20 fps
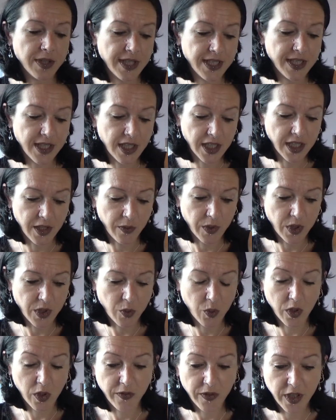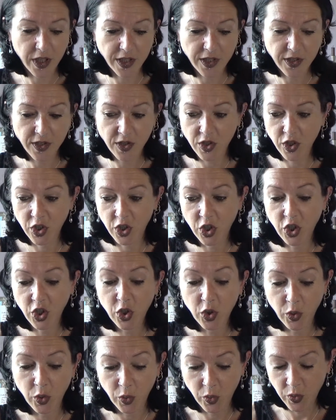deciding which one of hers to
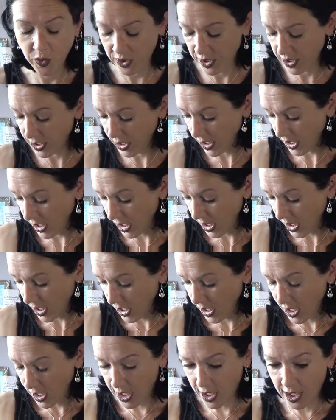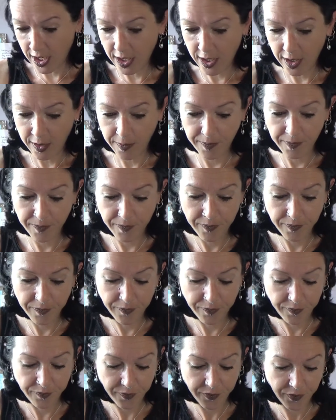use
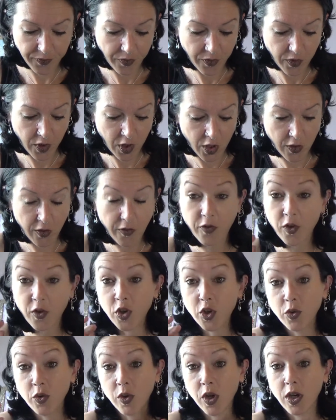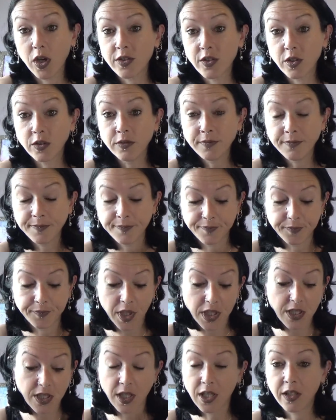for a new cast on,
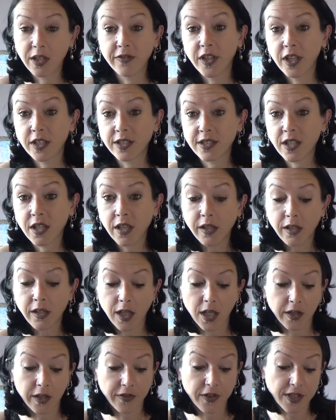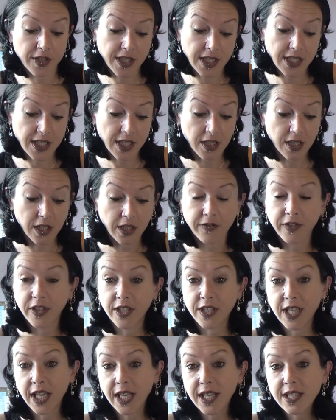because I love her style, I love her aesthetic, I love her
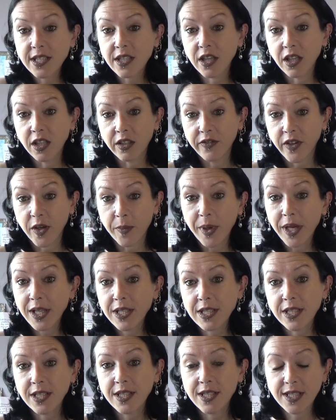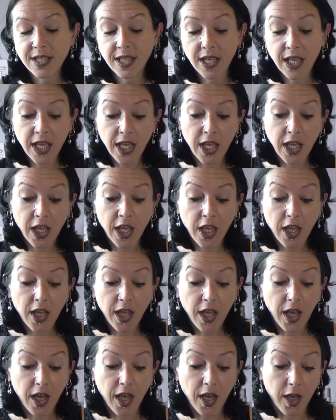taste, I love her patterns,
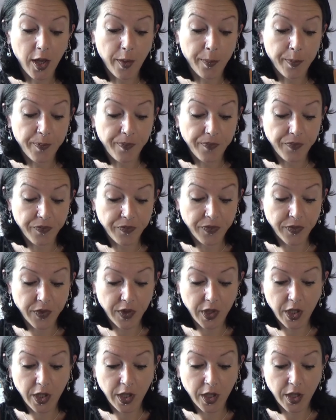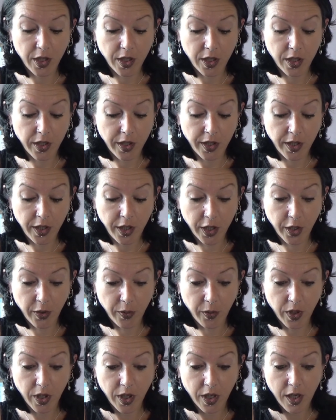you know,
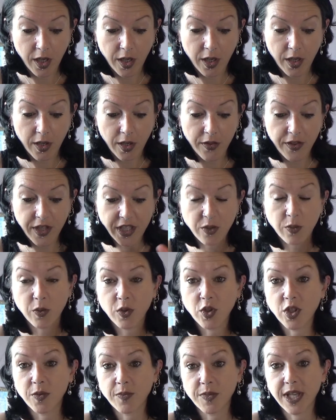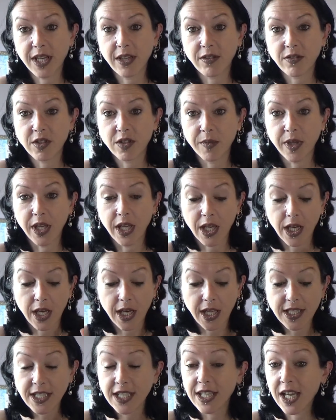this one jumped out at me and
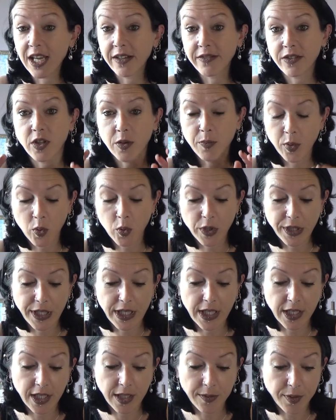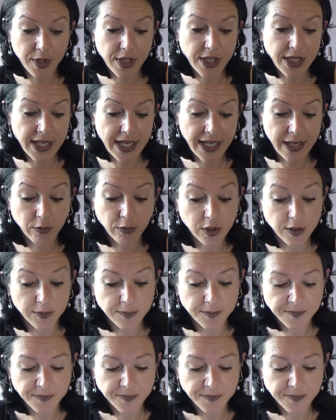I didn't have it, so I bought it and I printed it out.